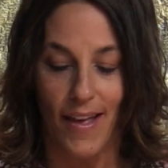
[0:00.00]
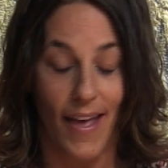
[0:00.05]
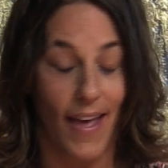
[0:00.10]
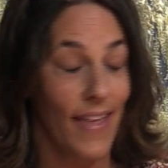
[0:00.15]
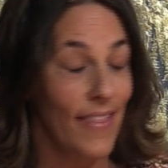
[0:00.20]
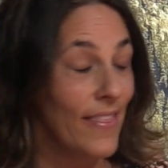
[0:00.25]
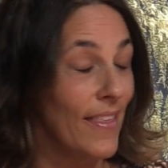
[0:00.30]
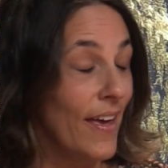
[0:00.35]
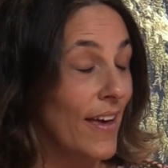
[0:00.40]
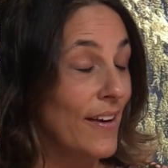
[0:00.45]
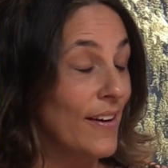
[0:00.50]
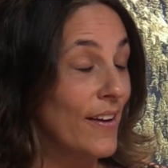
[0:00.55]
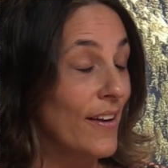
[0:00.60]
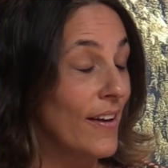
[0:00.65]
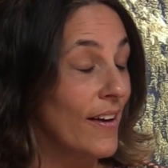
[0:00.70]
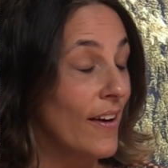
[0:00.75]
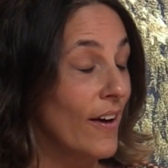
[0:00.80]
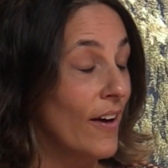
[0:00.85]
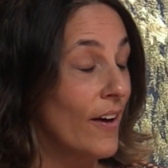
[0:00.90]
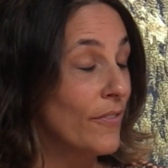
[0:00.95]
And then,
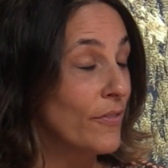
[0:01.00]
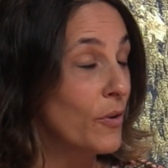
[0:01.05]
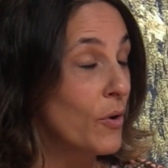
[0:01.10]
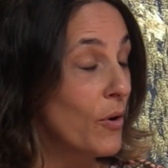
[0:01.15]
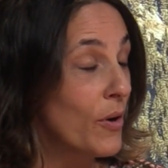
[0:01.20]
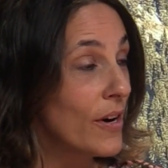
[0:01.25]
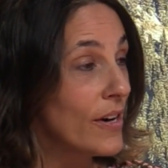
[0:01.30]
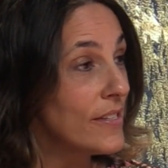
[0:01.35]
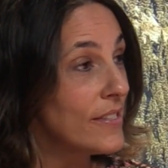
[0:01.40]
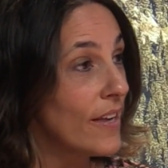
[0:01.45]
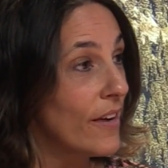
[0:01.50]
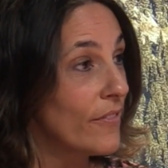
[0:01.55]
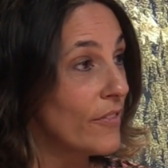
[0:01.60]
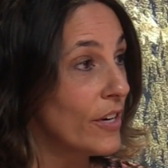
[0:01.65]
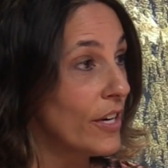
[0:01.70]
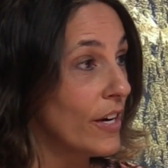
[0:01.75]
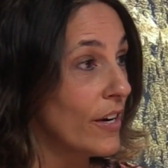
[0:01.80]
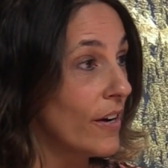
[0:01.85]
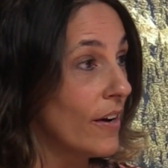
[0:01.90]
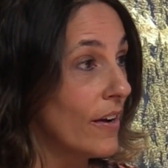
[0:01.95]
of course,
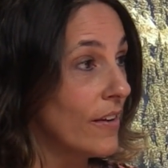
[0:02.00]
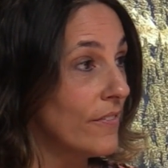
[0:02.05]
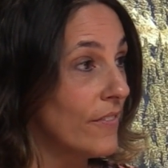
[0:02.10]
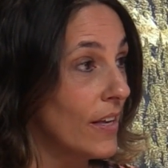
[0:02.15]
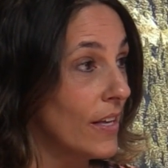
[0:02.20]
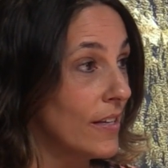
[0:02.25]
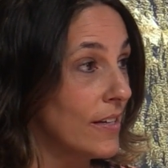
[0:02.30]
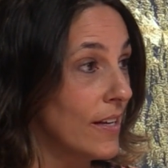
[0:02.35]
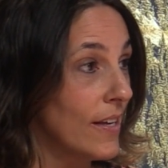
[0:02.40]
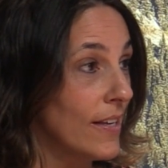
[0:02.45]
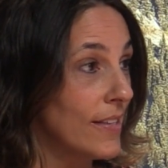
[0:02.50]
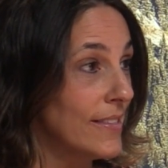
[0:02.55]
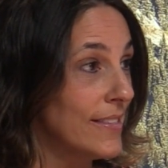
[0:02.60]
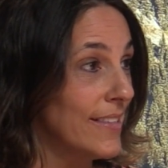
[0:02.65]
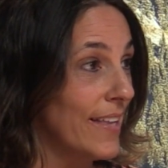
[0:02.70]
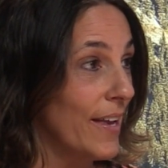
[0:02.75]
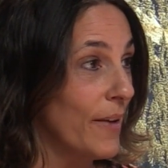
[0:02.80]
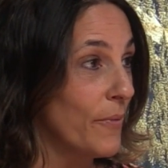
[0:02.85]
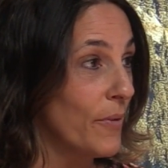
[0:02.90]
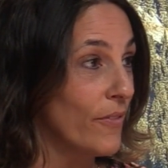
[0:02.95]
every year on Valentine's
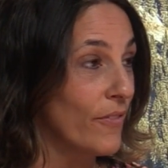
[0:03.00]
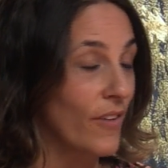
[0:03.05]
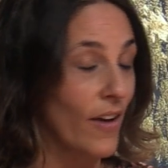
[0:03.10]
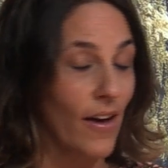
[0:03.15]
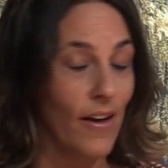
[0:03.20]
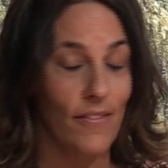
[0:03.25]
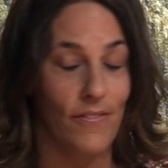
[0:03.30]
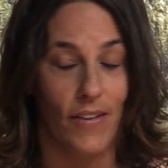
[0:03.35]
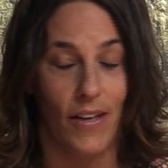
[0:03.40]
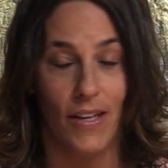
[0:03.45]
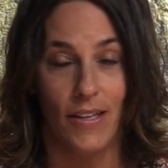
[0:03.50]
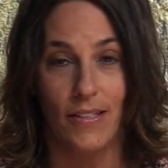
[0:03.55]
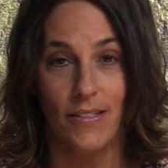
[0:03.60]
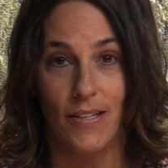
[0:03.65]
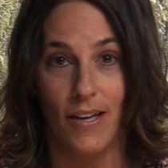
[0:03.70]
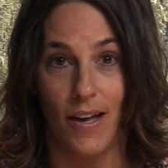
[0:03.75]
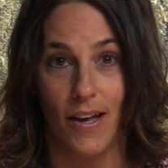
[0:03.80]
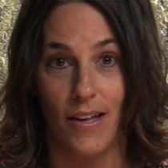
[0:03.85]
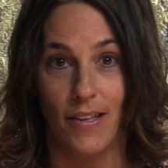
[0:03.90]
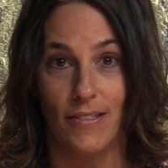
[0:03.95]
Day, we've got
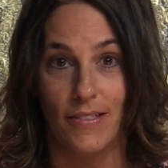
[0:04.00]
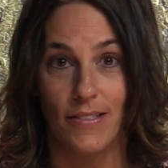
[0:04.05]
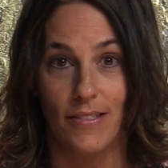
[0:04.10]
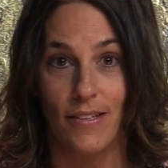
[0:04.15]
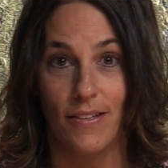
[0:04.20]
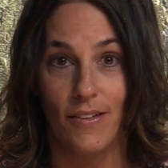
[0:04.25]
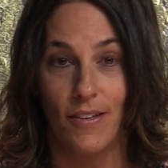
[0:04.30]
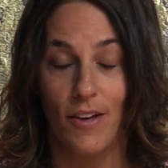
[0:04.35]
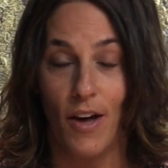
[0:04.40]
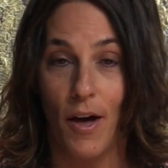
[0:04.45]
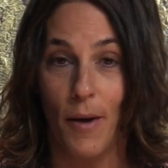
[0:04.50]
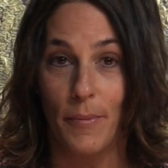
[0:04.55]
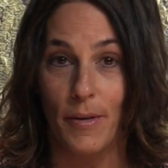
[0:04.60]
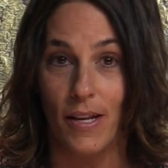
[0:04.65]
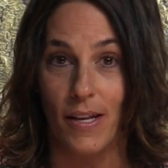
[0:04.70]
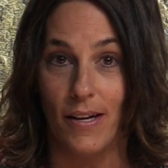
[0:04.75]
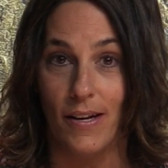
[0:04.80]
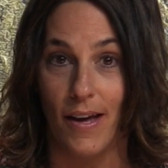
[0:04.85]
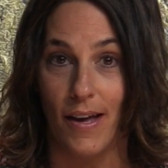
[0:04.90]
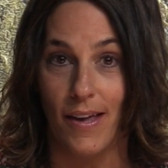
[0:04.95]
Valentine's
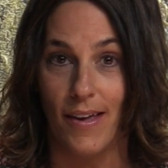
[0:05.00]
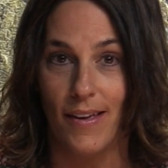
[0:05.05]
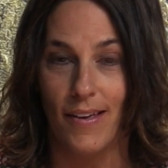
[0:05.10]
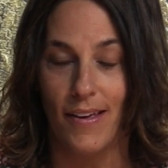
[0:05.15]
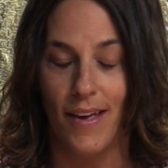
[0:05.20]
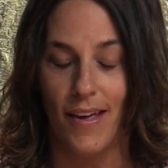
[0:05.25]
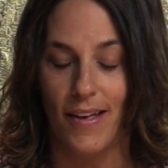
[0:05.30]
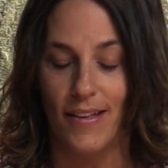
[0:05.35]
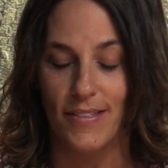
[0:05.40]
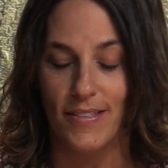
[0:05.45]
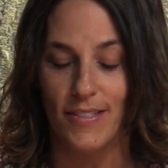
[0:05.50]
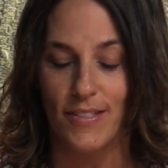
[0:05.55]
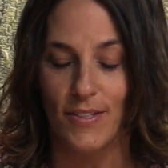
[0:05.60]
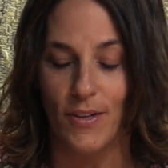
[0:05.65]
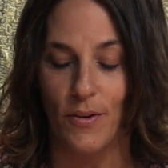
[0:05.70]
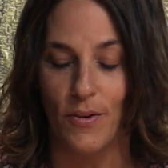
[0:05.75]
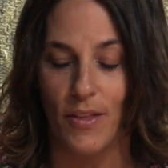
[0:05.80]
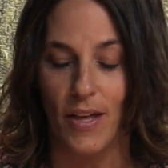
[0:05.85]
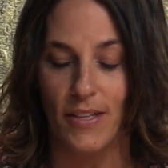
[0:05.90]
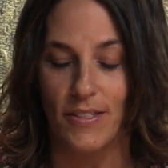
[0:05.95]
comedy night. And
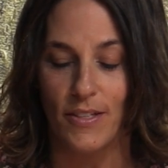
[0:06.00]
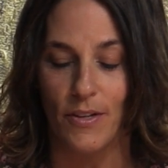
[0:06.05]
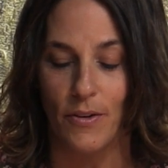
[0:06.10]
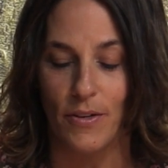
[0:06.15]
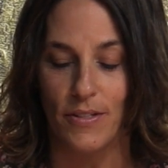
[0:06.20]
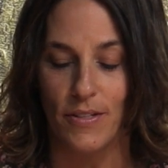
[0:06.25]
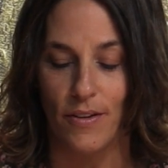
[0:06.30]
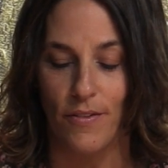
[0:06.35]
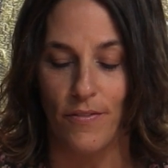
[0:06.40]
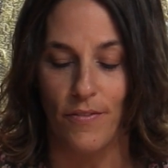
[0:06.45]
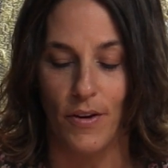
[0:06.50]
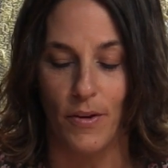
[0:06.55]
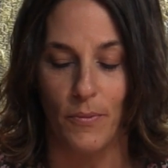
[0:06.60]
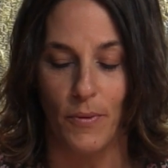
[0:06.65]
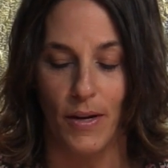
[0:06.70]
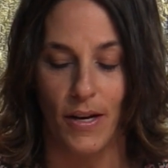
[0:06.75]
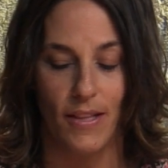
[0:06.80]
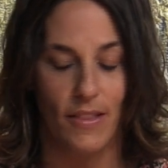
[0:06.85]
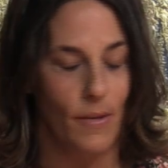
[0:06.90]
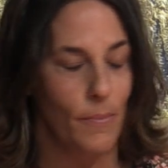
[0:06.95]
so that's always a fun
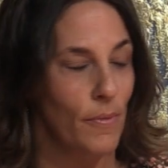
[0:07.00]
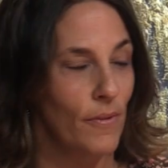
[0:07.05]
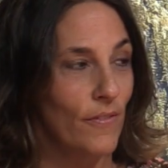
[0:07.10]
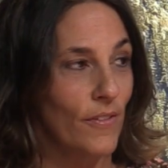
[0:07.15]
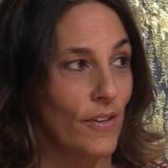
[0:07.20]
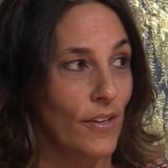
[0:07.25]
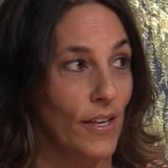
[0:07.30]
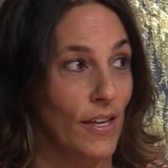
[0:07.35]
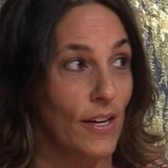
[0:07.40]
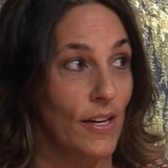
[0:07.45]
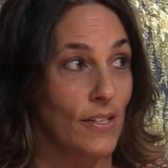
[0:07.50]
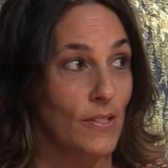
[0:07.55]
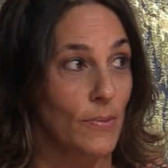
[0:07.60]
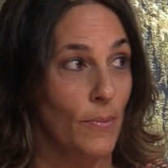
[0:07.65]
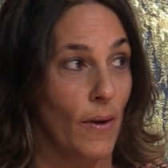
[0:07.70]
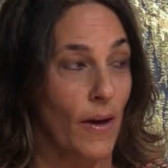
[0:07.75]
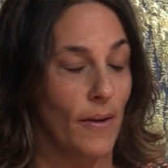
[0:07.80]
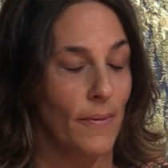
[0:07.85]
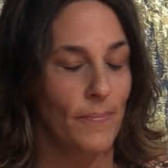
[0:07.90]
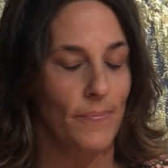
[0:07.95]
one at the pavilion as
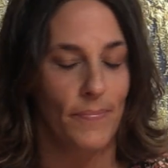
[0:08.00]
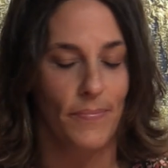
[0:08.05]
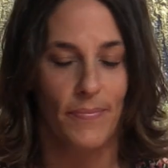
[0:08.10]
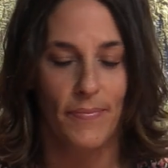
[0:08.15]
well.